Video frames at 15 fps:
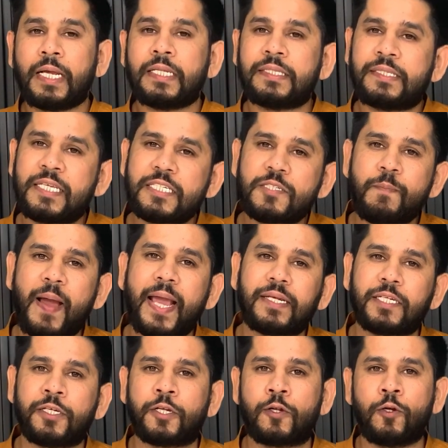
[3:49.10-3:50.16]
This might
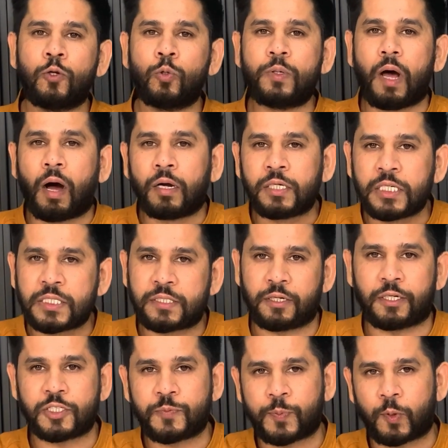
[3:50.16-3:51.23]
include a
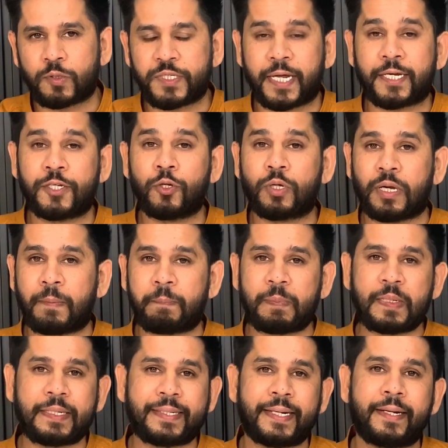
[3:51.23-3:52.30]
research project you
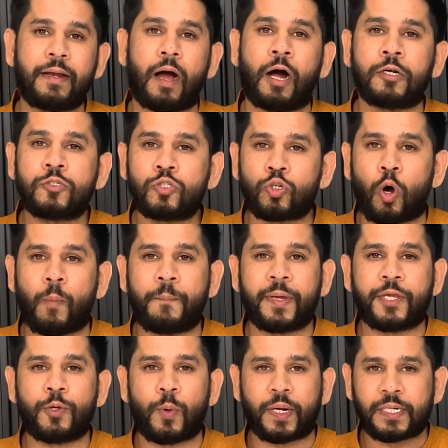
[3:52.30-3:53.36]
completed, a
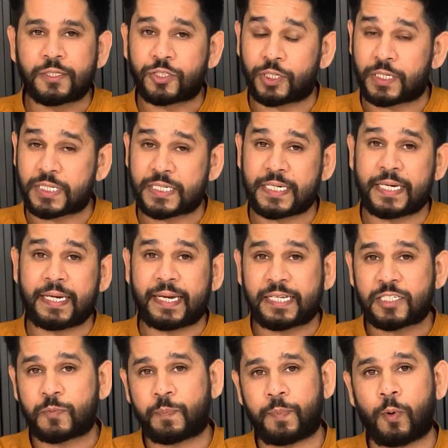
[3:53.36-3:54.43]
topic you are interested in
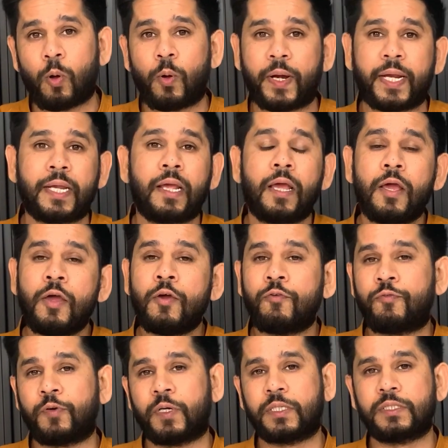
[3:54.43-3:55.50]
exploring
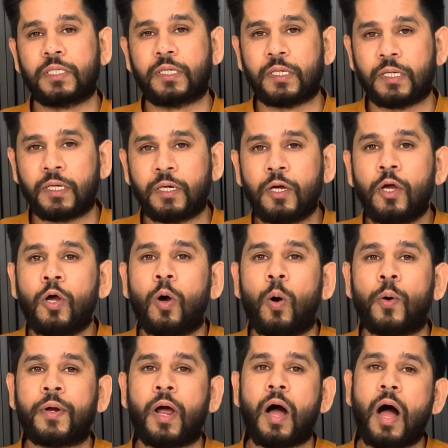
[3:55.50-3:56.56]
further,
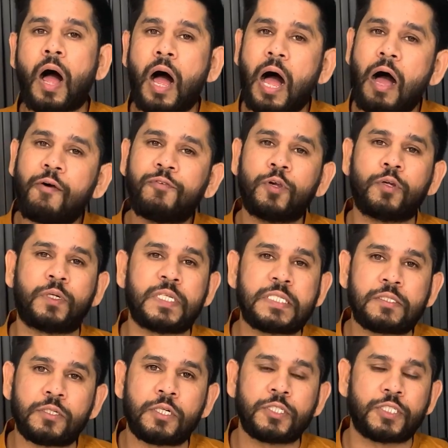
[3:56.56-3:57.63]
or how your
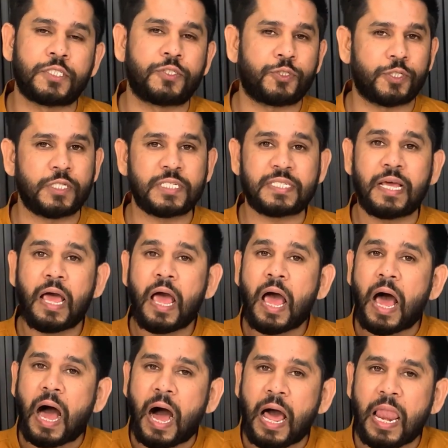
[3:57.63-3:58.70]
research interests
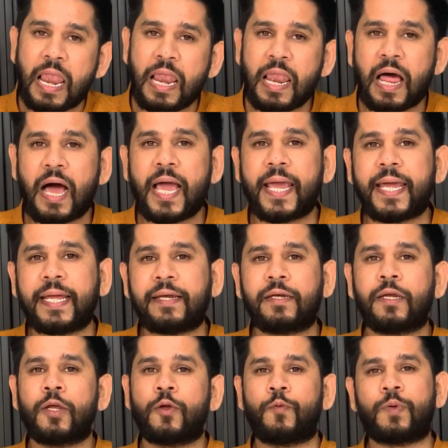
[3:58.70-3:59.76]

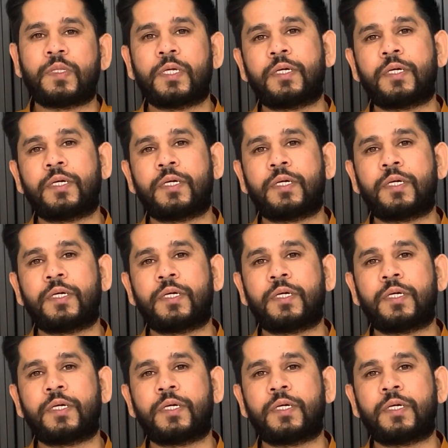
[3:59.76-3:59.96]
align with the